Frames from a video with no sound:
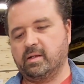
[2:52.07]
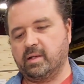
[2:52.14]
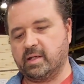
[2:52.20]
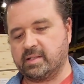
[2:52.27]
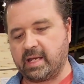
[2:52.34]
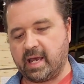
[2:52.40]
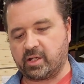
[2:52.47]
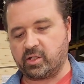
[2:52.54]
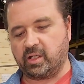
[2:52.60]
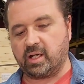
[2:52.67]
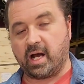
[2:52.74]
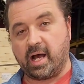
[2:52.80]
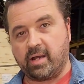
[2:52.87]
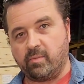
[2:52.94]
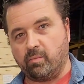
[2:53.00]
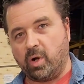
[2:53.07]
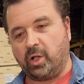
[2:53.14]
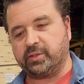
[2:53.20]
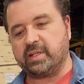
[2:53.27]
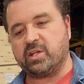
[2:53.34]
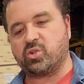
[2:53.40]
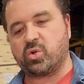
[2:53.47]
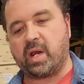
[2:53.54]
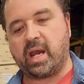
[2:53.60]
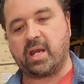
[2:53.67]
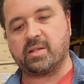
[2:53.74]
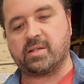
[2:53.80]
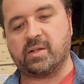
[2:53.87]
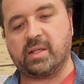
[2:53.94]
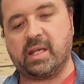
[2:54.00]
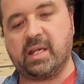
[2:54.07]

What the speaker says: It's actually got multi-strands on the